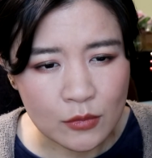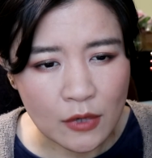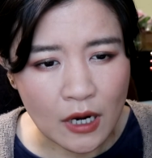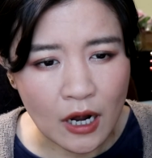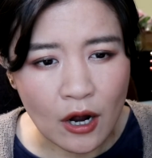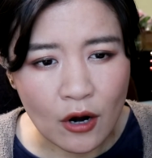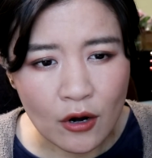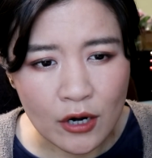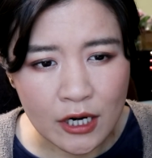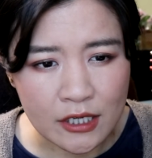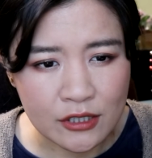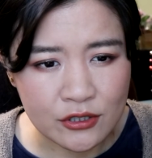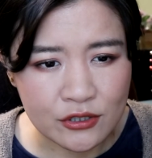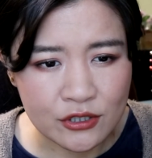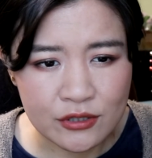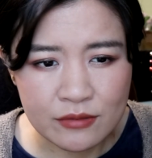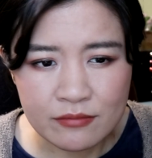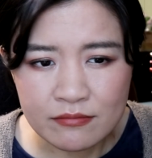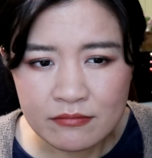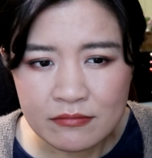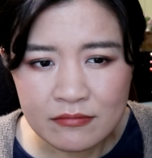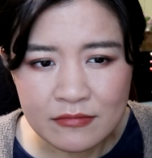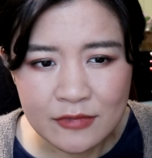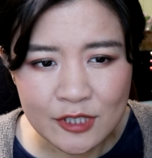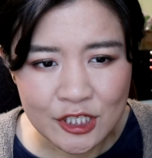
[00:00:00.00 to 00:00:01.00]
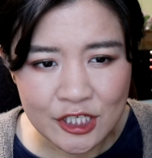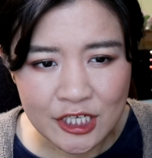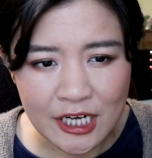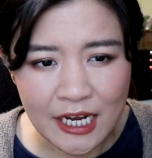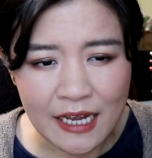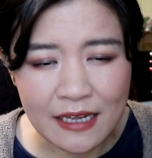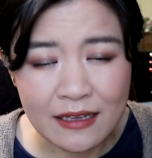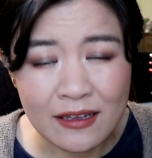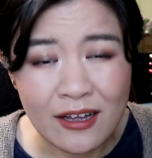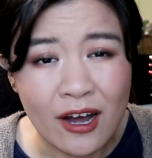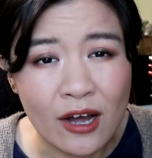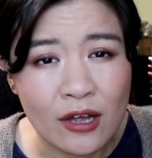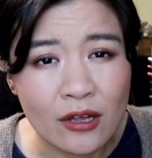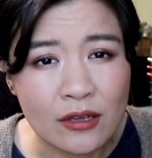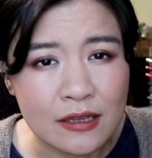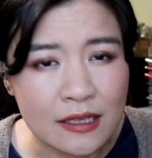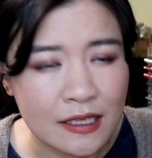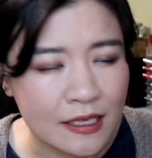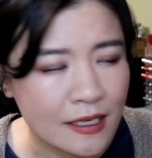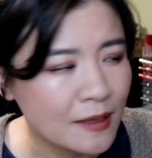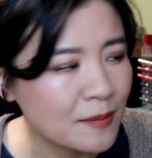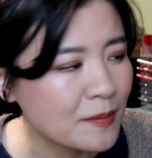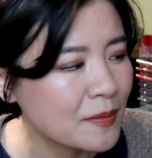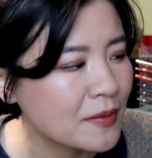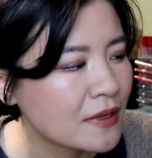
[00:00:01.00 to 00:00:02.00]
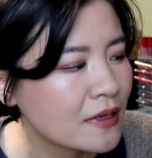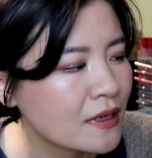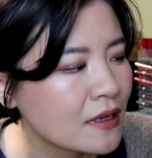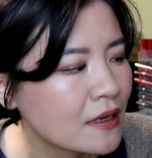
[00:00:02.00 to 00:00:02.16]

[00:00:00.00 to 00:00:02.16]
orange shade on your lip,